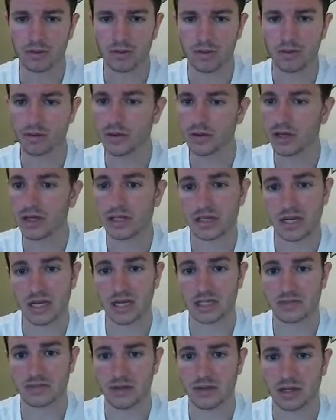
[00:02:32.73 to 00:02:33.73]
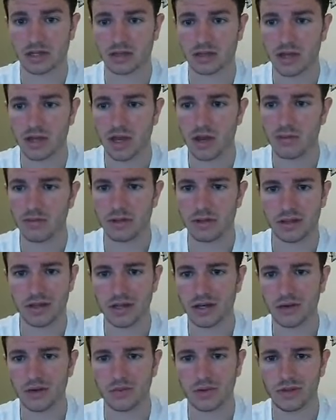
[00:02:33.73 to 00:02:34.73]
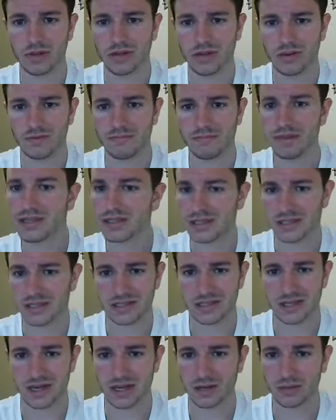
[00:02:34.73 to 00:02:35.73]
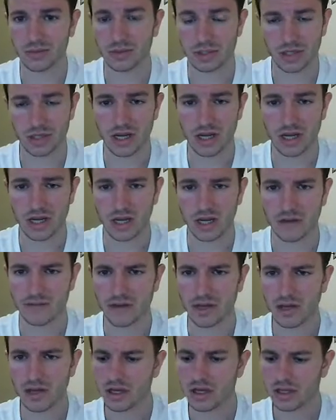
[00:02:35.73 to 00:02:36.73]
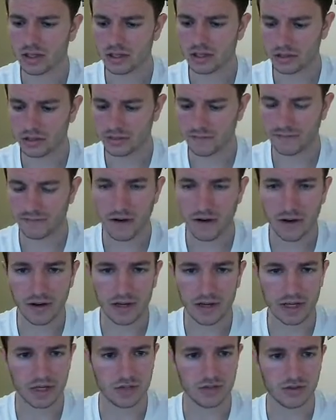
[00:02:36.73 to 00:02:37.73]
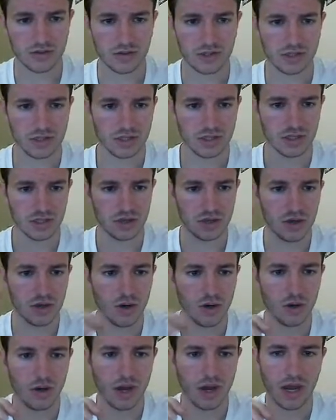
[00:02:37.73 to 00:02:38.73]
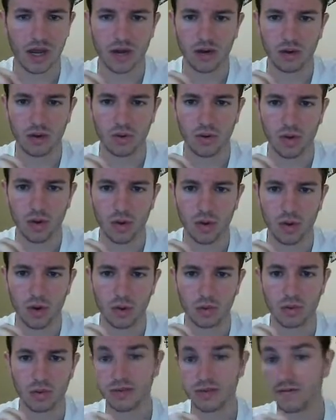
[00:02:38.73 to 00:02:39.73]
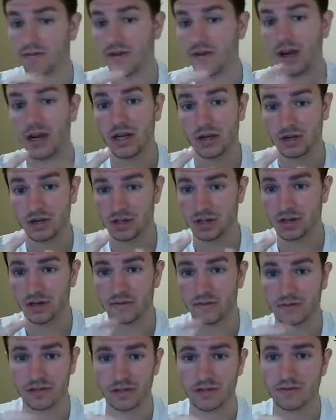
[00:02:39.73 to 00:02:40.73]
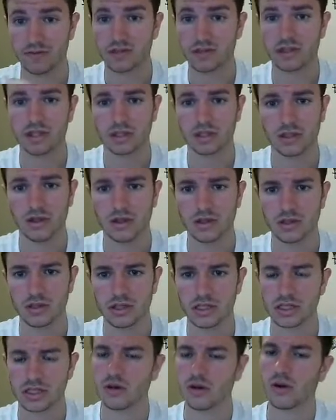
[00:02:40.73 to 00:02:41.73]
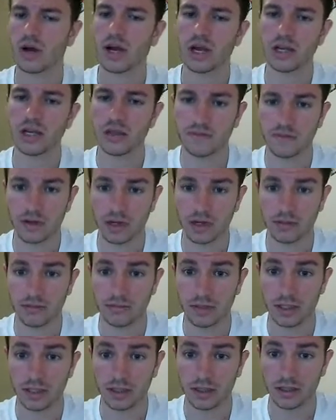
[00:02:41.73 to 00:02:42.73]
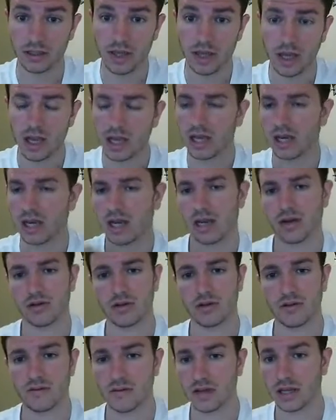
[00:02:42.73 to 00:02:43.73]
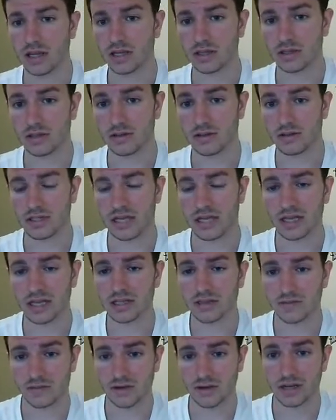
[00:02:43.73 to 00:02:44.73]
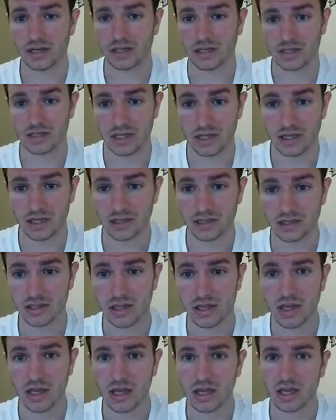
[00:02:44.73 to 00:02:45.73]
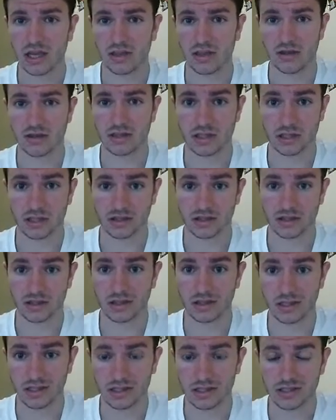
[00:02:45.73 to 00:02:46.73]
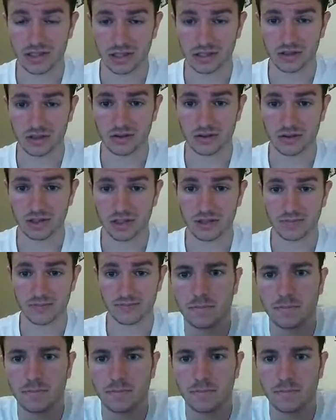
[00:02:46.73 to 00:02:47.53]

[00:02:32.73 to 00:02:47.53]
through his aspects. But they don't want the business side, which I have. So it's very interesting to know how we define ourselves in different technologies. How I define me, and how Dan defines his on his technology.